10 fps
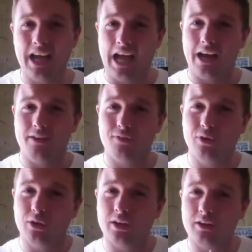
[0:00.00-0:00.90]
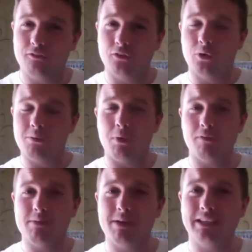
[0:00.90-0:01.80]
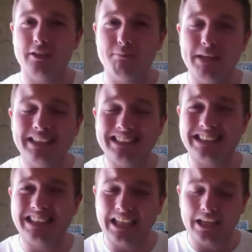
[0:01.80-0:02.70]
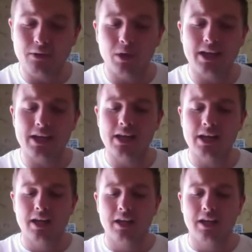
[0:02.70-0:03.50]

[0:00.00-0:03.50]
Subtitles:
and if you look at the form on one of them, actually beat Tiggy Wiggy